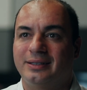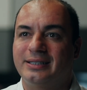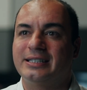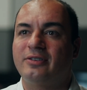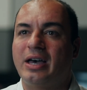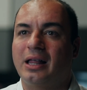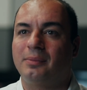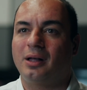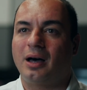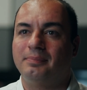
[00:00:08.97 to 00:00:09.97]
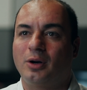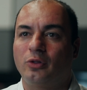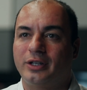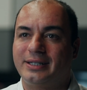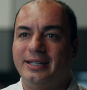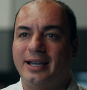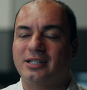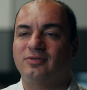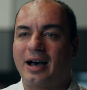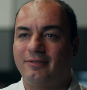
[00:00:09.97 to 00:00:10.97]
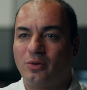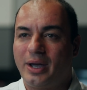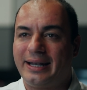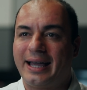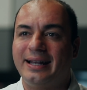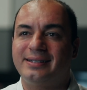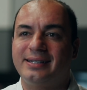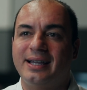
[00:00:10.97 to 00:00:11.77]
This is available on both the TS508 and